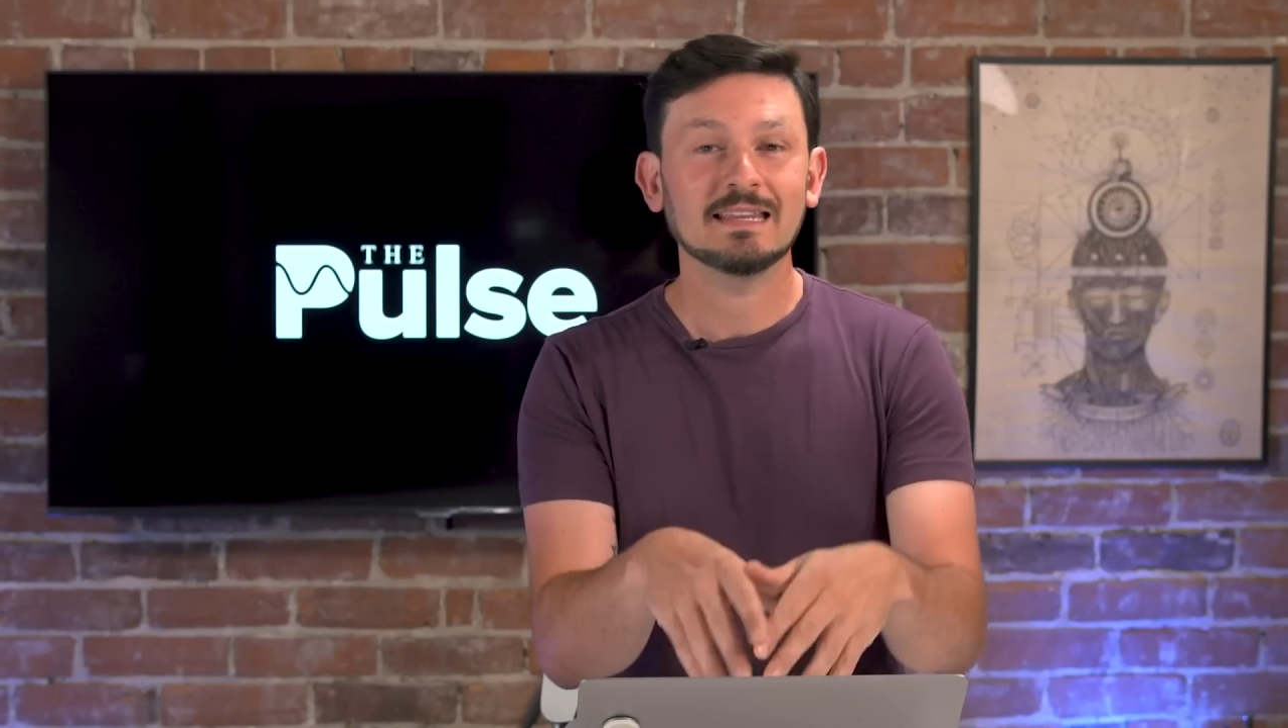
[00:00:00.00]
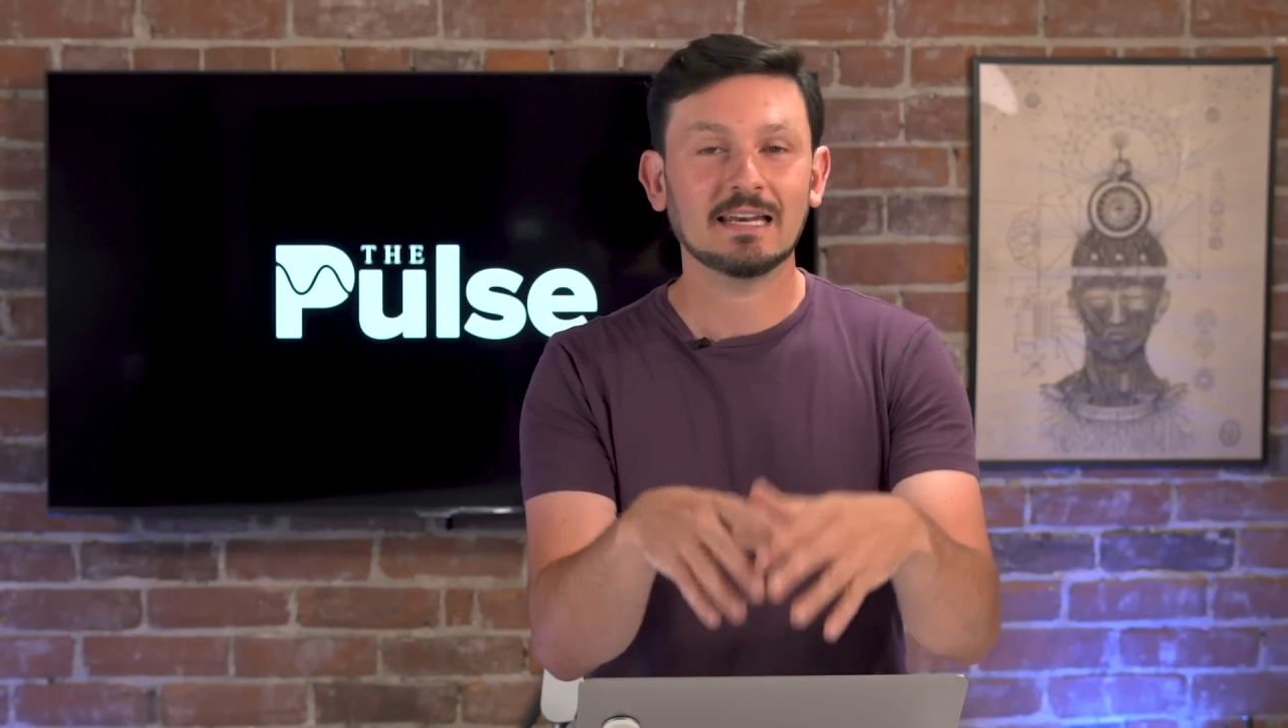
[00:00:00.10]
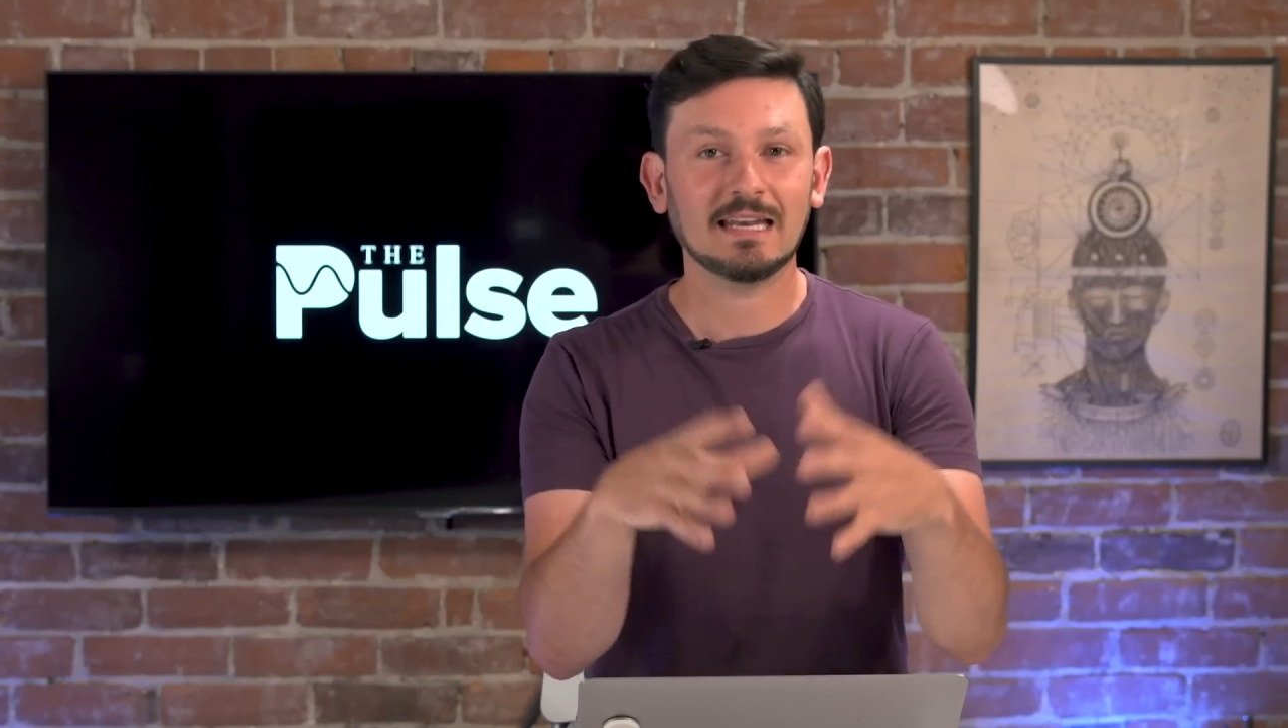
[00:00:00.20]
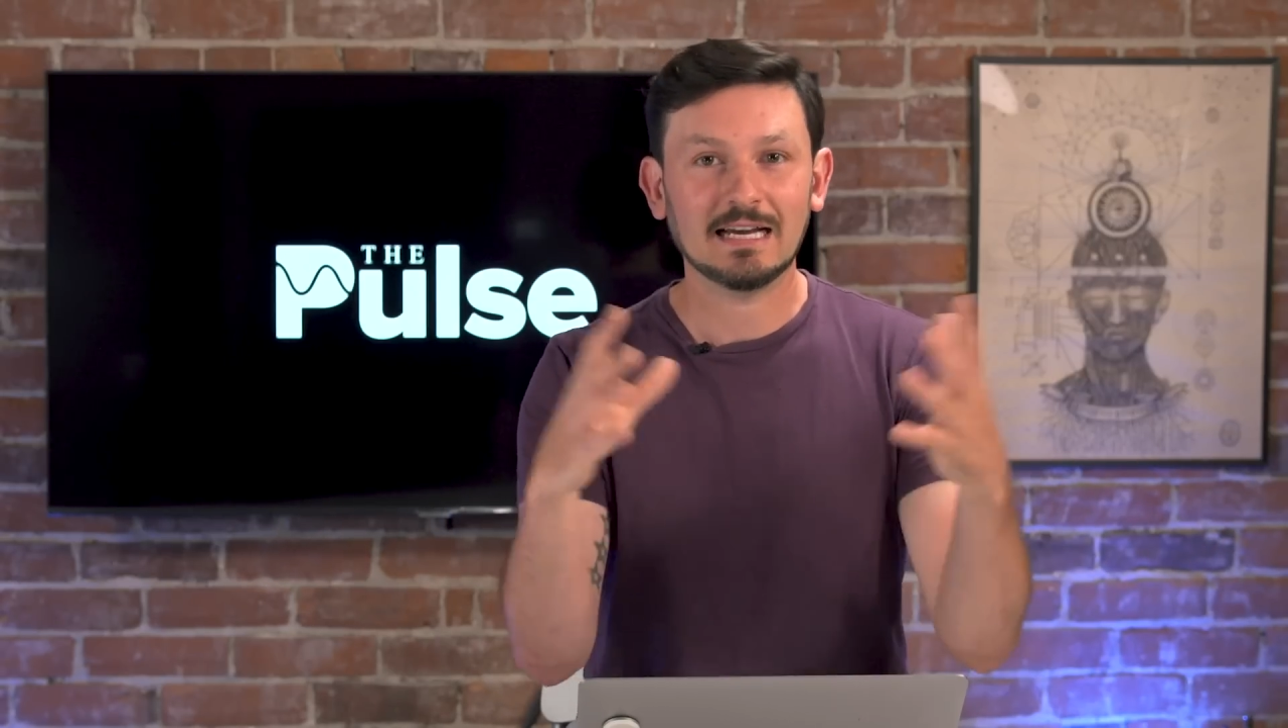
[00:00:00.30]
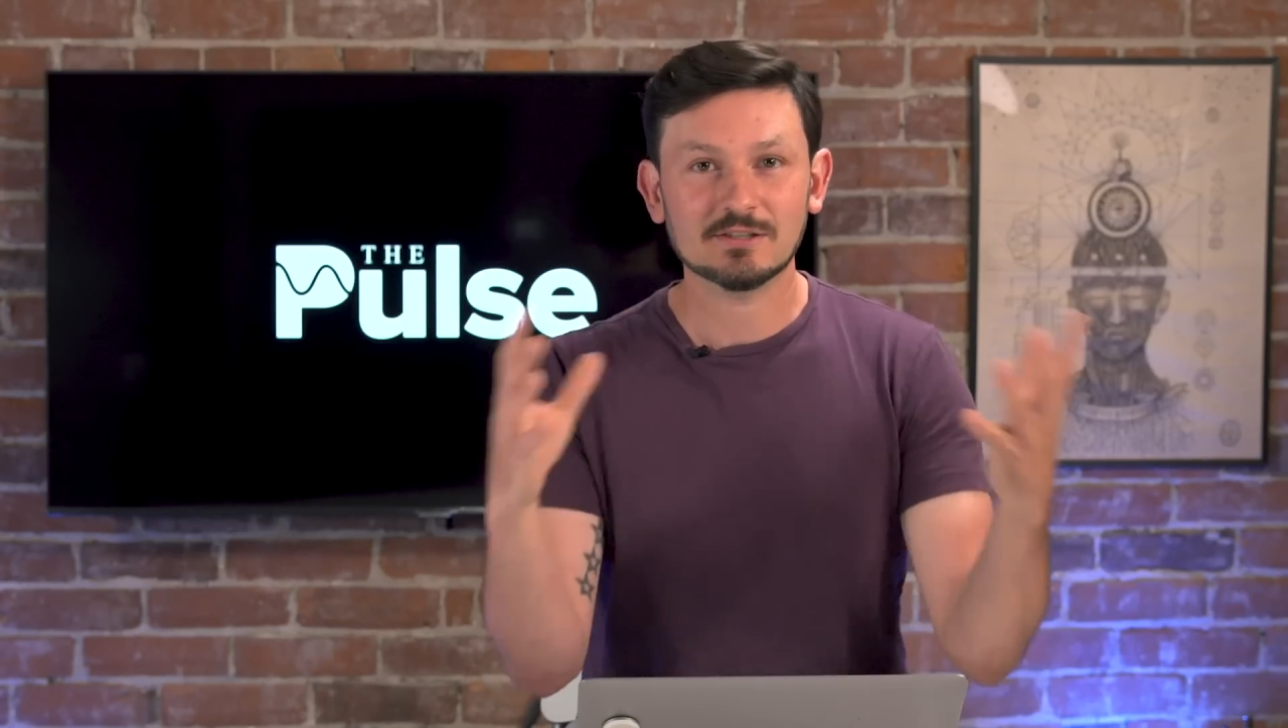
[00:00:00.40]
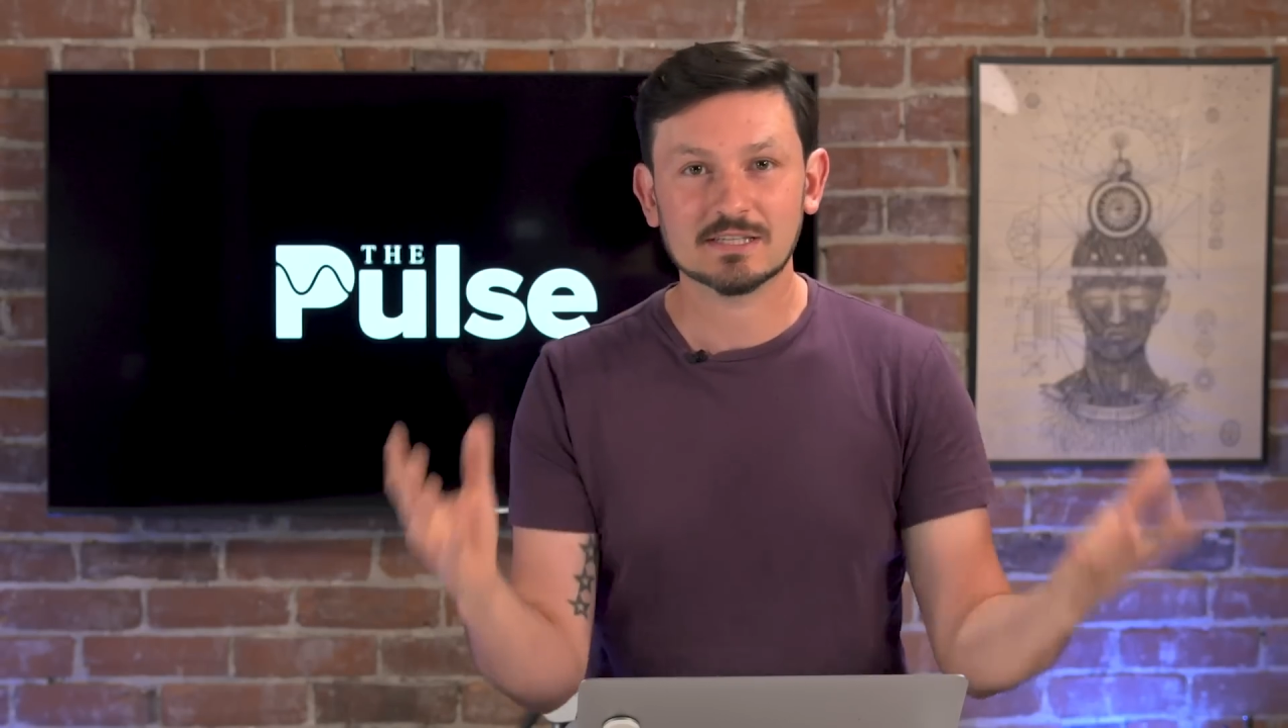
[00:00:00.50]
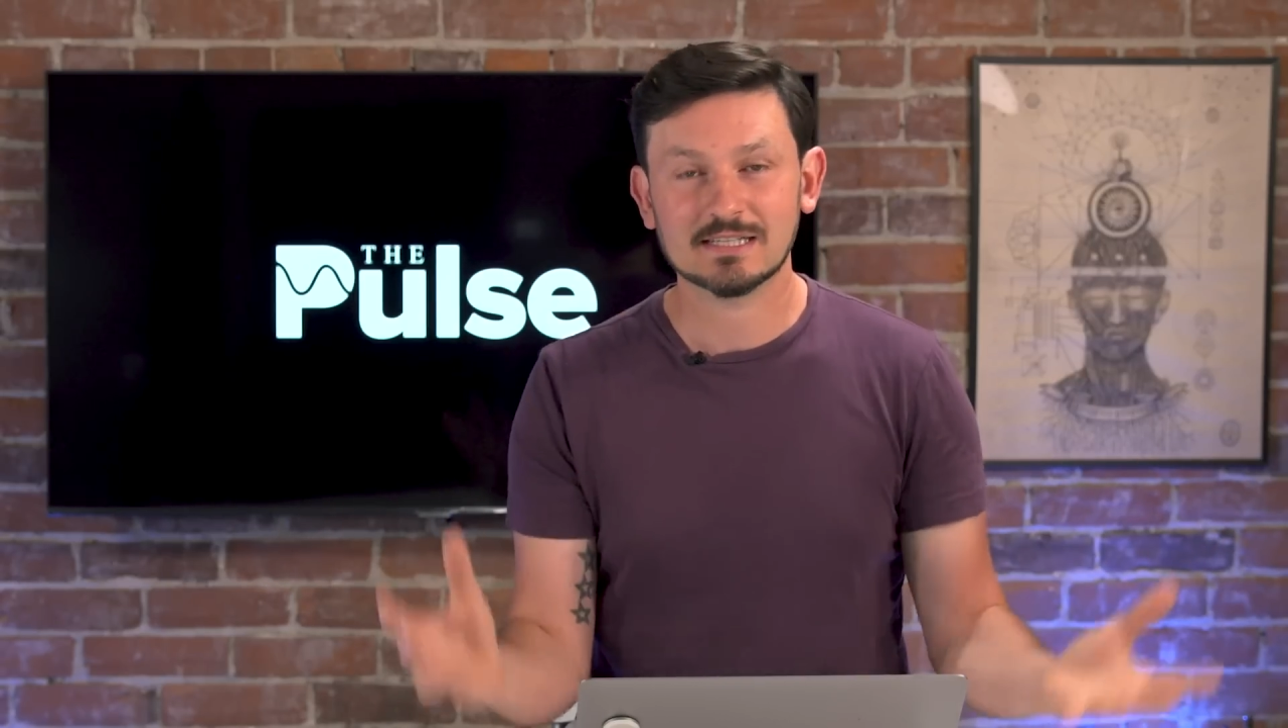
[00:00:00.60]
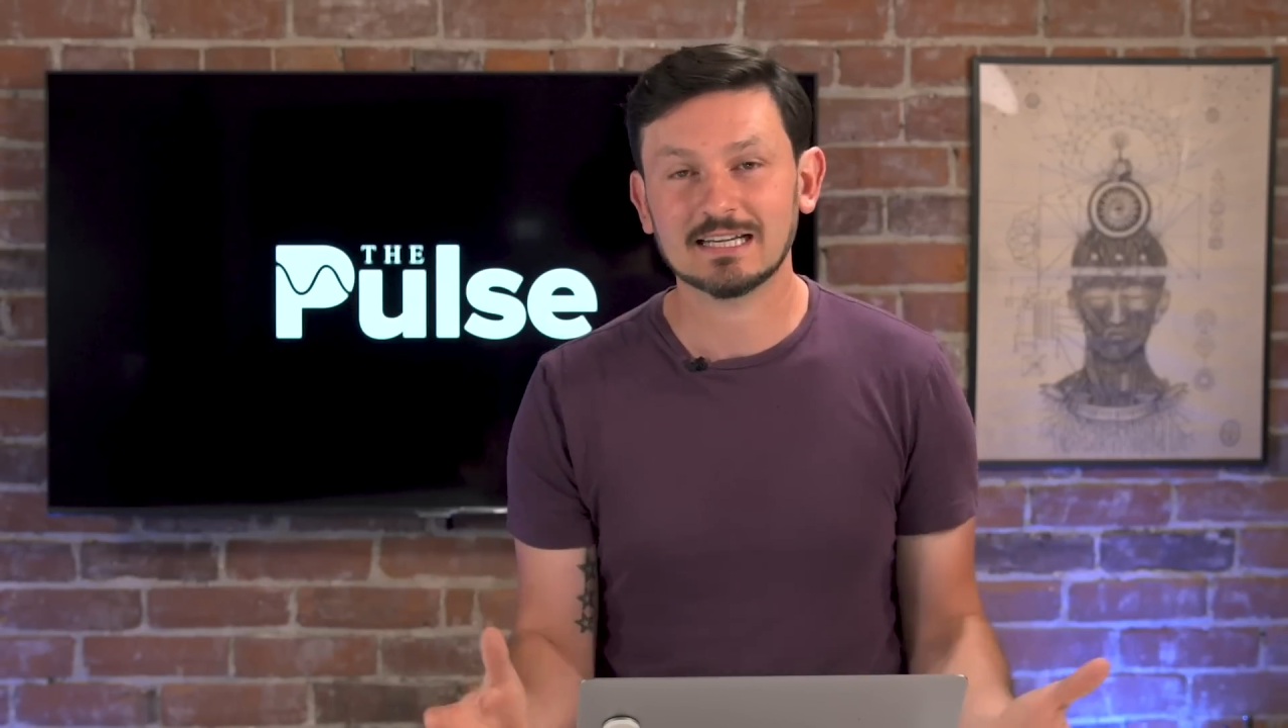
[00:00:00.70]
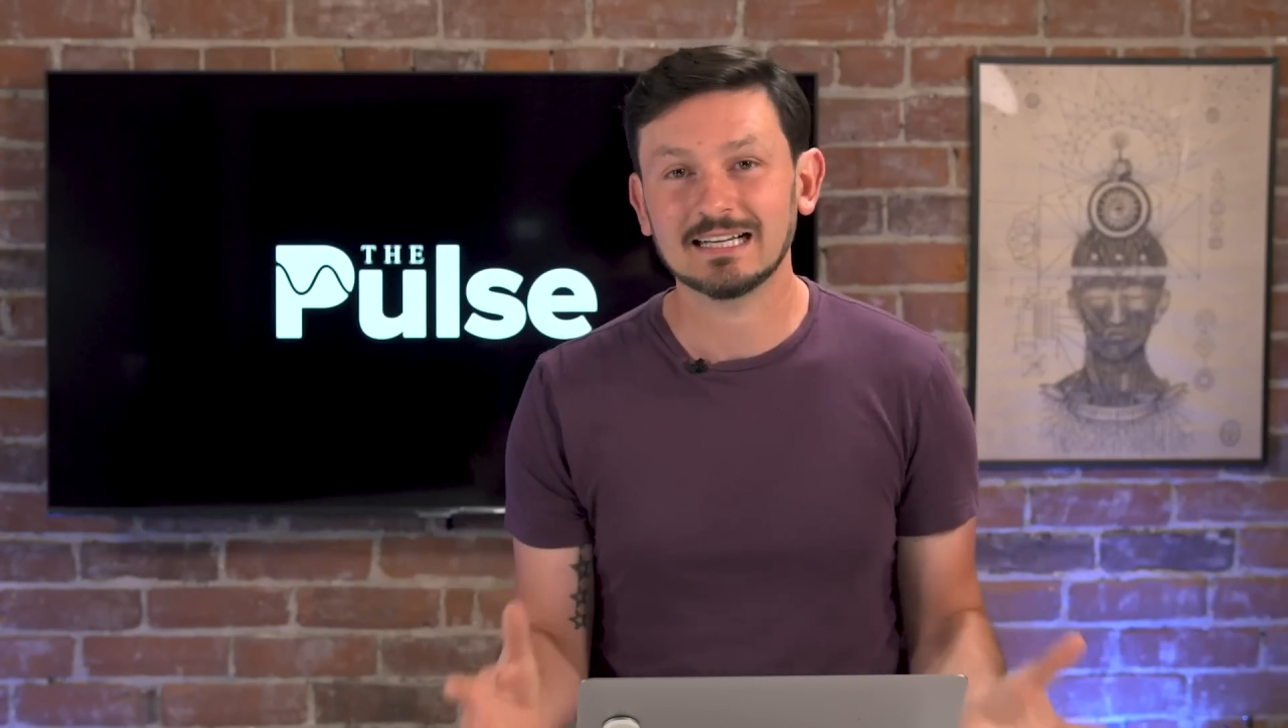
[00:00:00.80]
that allows us to